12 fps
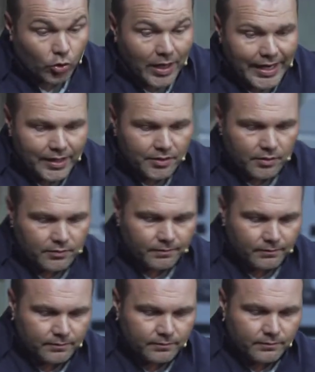great
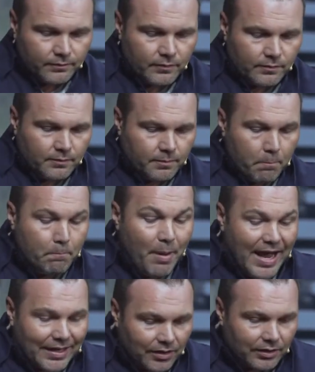
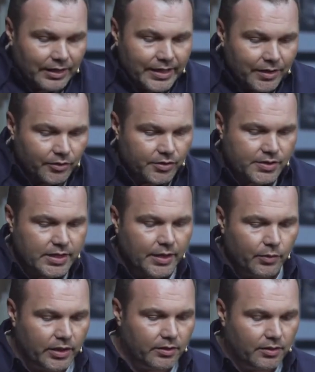battle leaders,
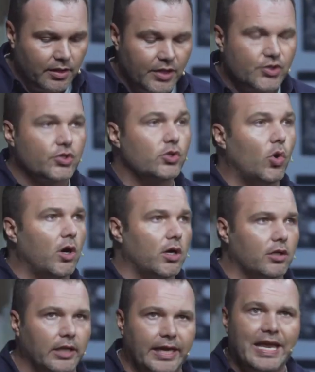they would
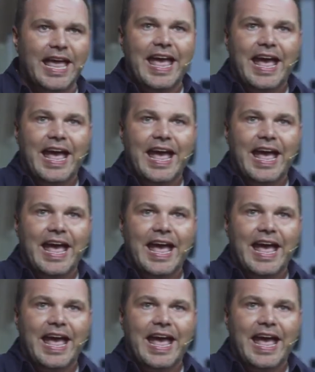historically